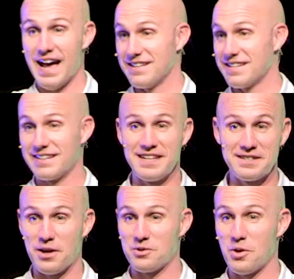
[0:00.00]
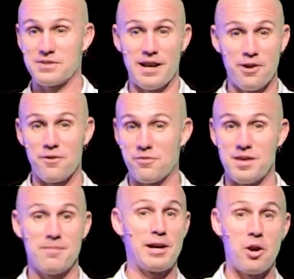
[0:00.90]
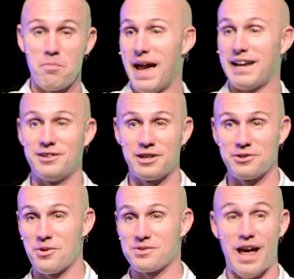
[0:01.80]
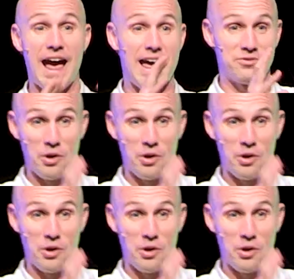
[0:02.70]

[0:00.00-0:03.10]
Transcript: I take detailed notes. I learn from them. I go back and look at those. I had